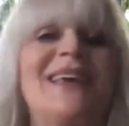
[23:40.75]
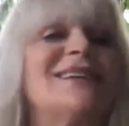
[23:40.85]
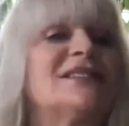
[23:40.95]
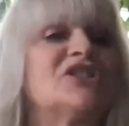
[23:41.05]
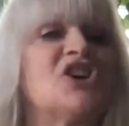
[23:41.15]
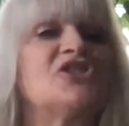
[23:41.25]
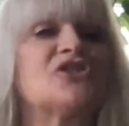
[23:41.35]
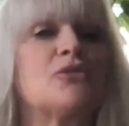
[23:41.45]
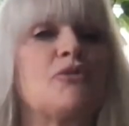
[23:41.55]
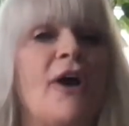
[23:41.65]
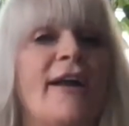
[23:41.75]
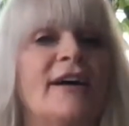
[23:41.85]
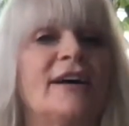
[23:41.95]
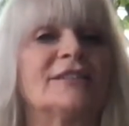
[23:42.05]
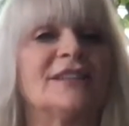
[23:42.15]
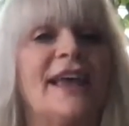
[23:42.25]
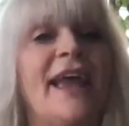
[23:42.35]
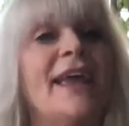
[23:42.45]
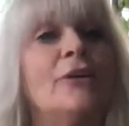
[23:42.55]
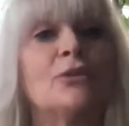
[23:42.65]
exchange the product, say,
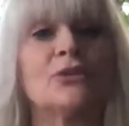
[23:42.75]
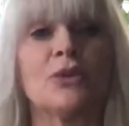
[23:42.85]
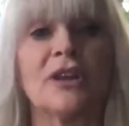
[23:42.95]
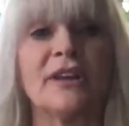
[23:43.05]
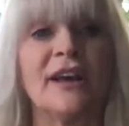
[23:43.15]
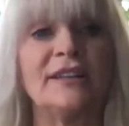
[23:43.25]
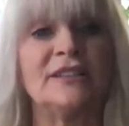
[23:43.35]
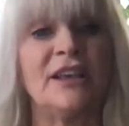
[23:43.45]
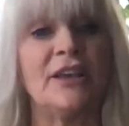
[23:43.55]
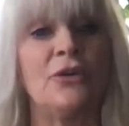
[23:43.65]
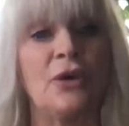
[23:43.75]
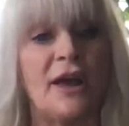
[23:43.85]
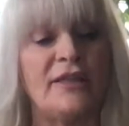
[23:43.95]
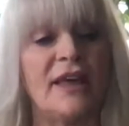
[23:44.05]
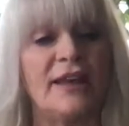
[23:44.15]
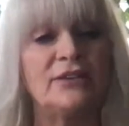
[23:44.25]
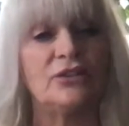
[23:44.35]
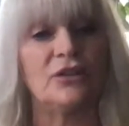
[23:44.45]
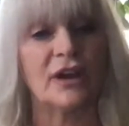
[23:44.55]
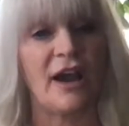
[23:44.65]
"Hey, it was really nice seeing you," and then
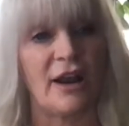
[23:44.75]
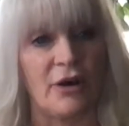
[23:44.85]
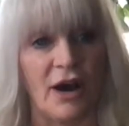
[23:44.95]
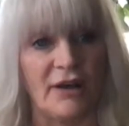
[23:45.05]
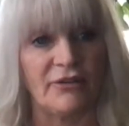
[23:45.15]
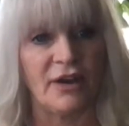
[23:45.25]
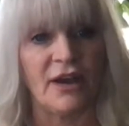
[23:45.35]
do the cutoff.